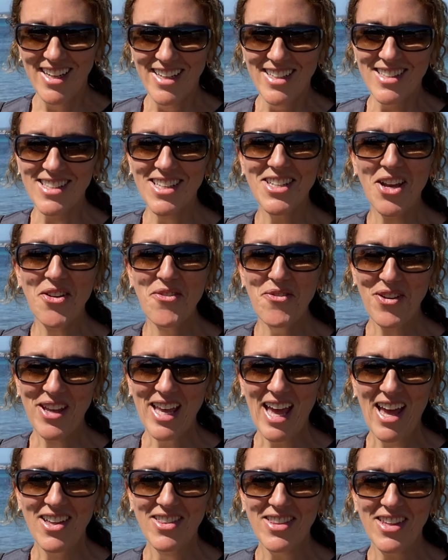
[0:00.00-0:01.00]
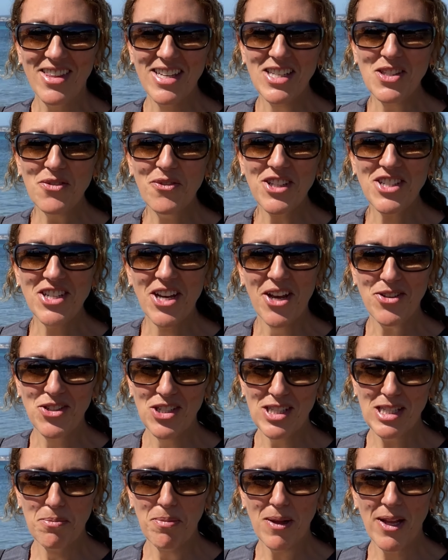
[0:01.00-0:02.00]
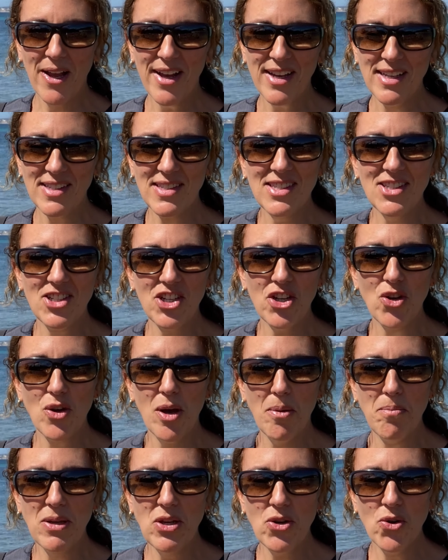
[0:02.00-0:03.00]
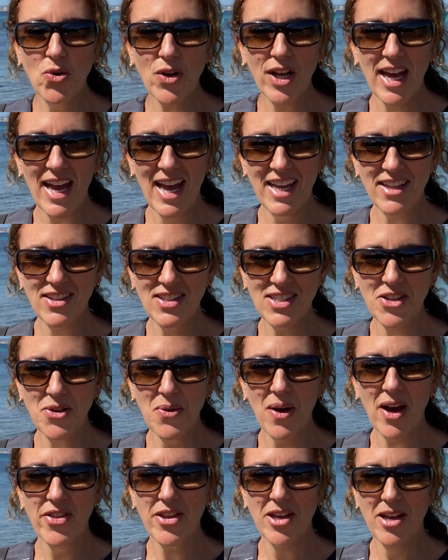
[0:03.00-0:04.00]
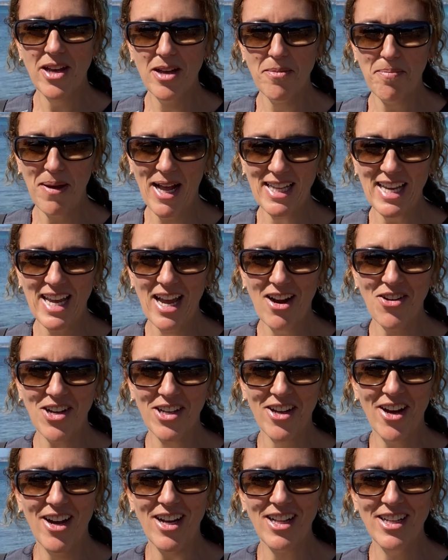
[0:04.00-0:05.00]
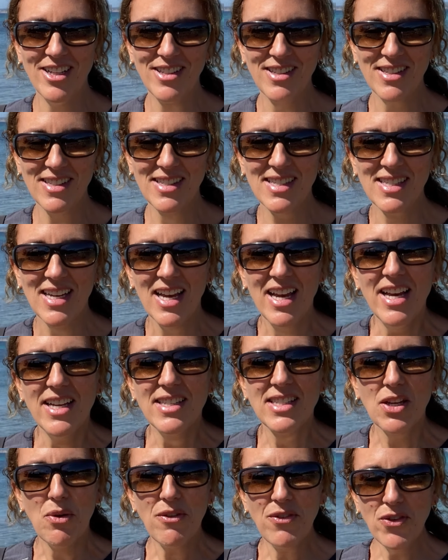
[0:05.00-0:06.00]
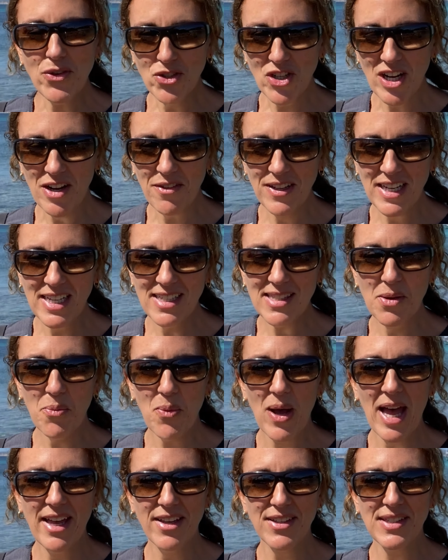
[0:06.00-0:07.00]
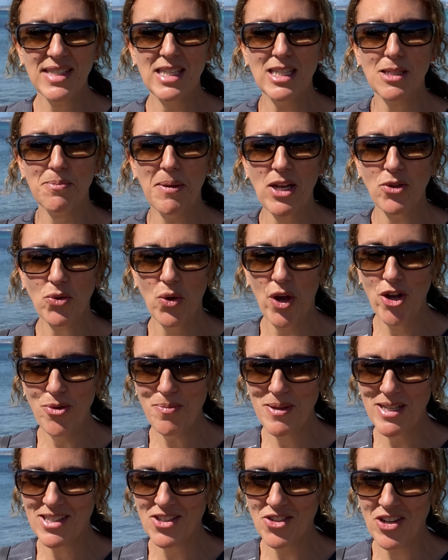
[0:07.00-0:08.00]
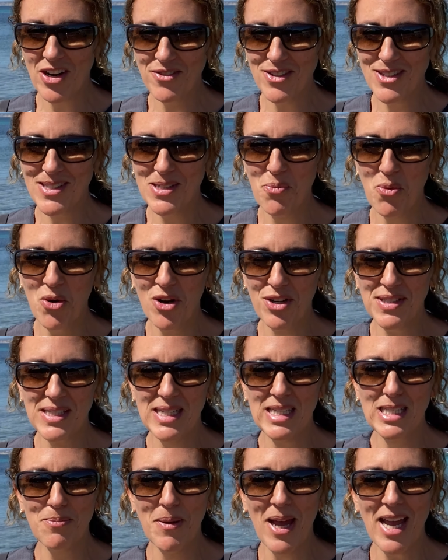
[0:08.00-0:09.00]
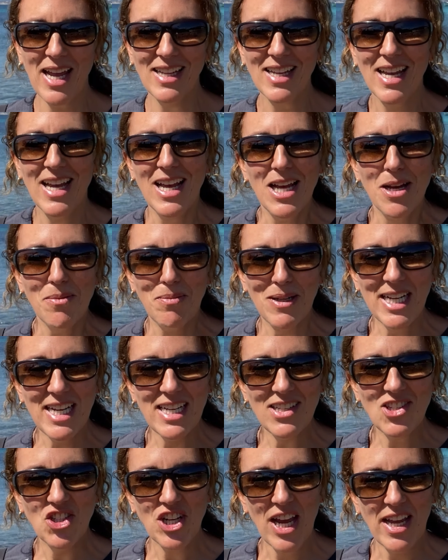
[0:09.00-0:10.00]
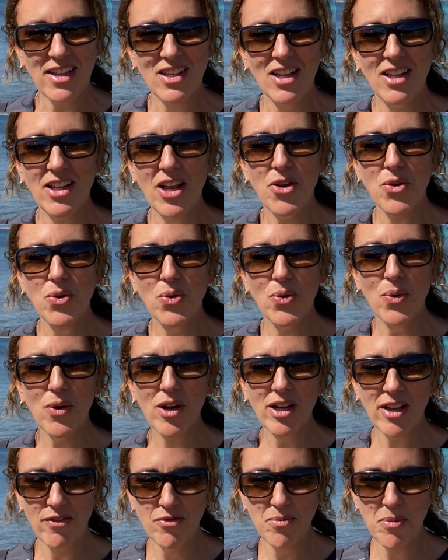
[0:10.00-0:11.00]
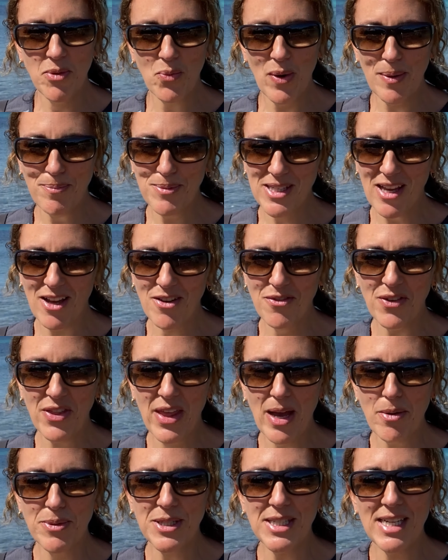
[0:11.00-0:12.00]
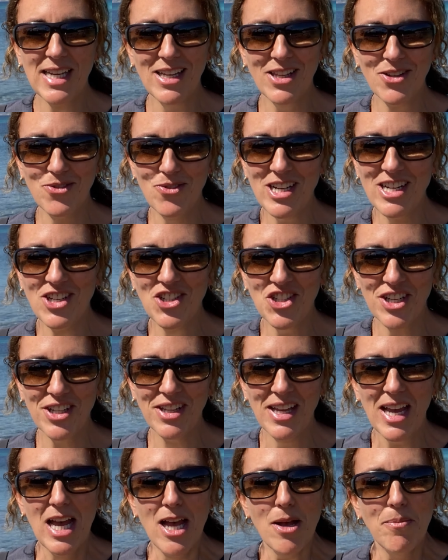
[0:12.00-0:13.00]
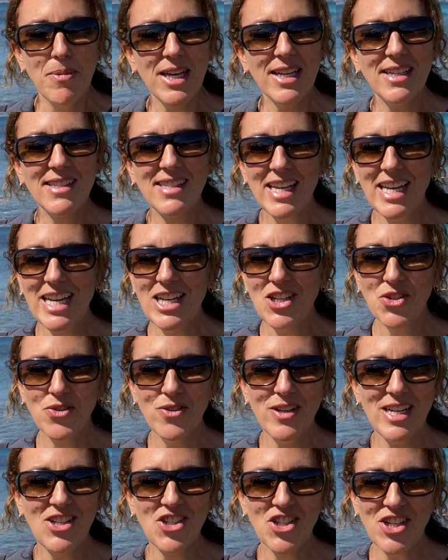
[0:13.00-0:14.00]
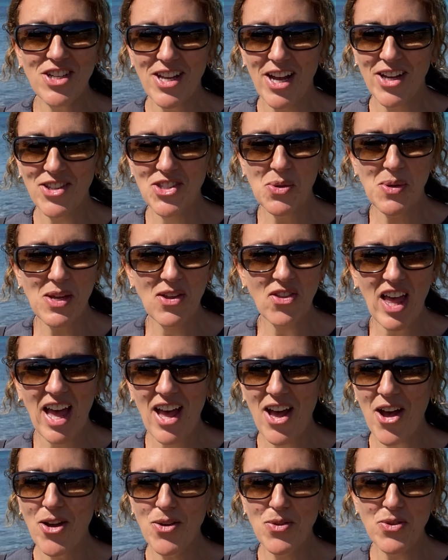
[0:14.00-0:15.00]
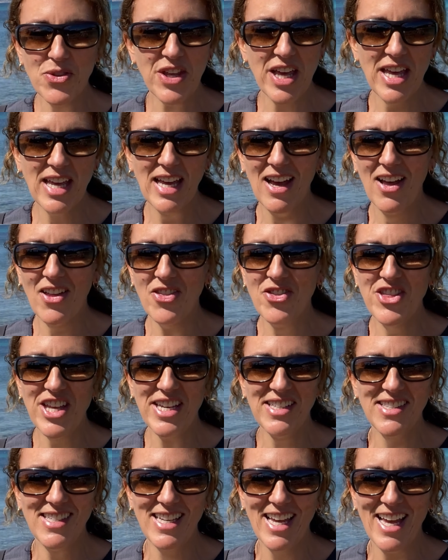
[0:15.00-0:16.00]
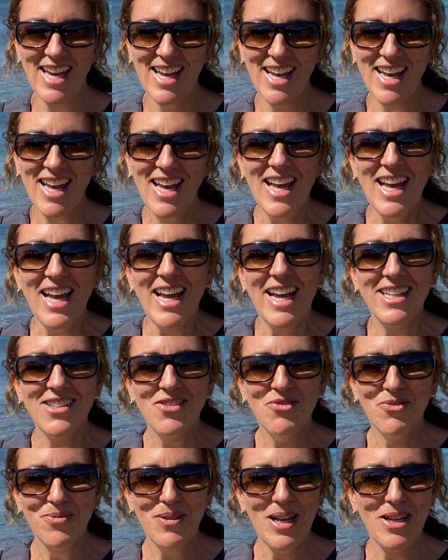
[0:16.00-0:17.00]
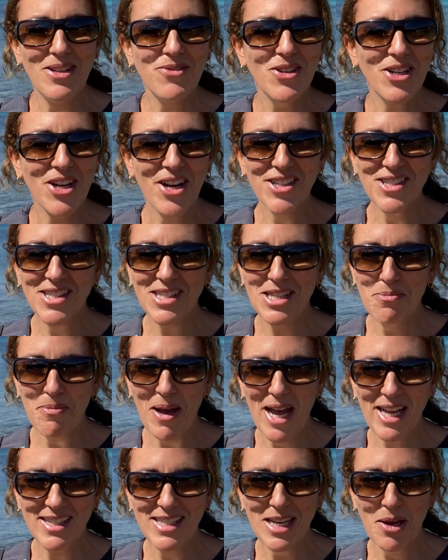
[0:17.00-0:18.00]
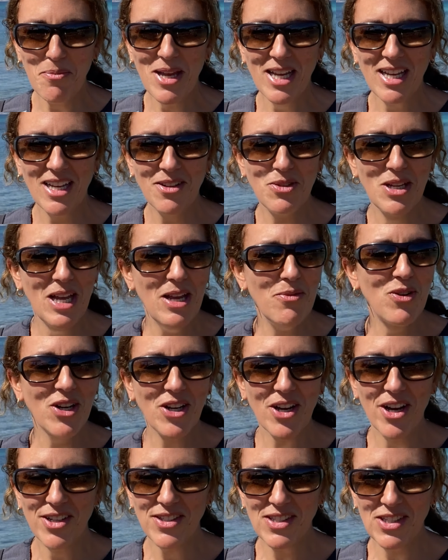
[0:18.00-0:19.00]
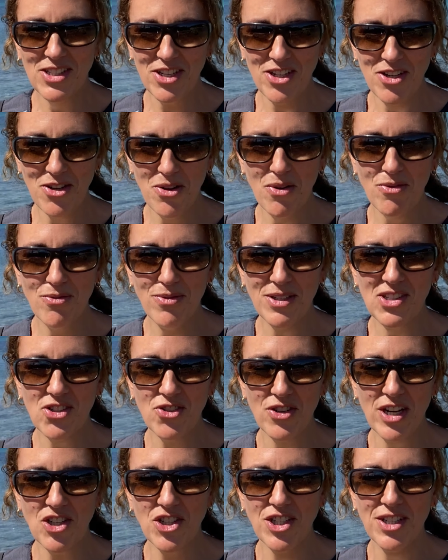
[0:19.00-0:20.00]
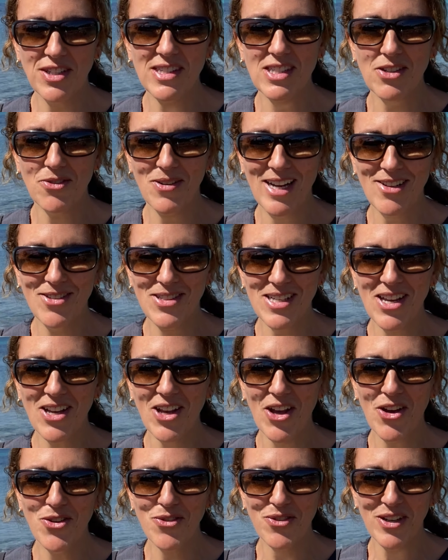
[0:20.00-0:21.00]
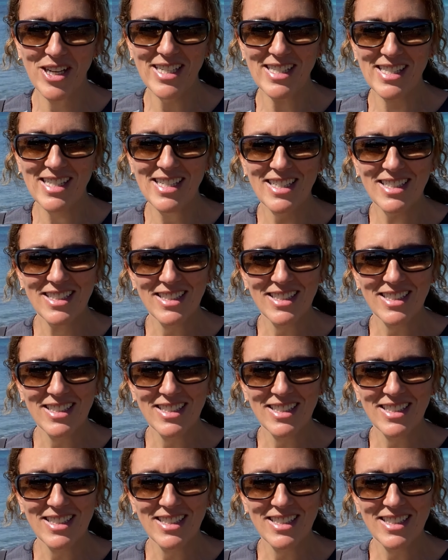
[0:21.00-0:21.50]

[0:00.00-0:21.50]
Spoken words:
So don't forget that this video just applies to Mallorca and to other Balearic islands. So if you're travelling somewhere else in Spain or hoping to travel somewhere else in Spain, please check the local government website for that particular region, because each region are doing their own thing this year in regards to the pandemic and in regards to restrictions surrounding COVID.